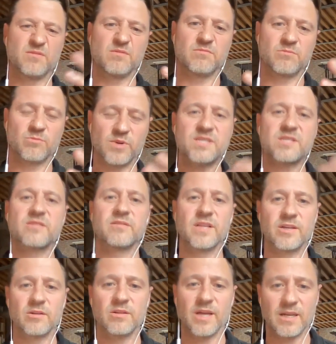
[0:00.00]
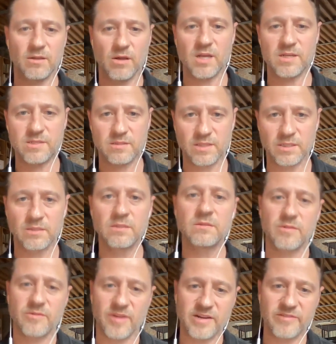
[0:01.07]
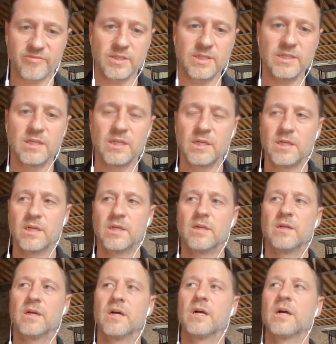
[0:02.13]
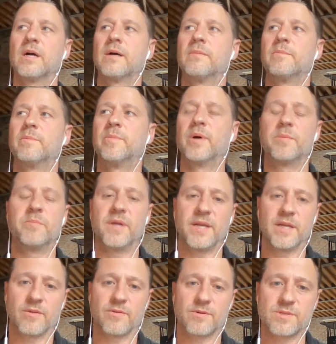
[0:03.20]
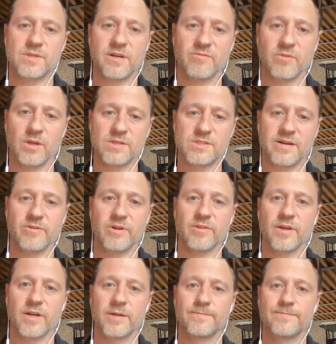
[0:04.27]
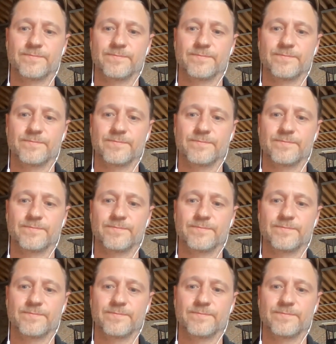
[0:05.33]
risked little and lost little, thankfully, but many others have lost everything.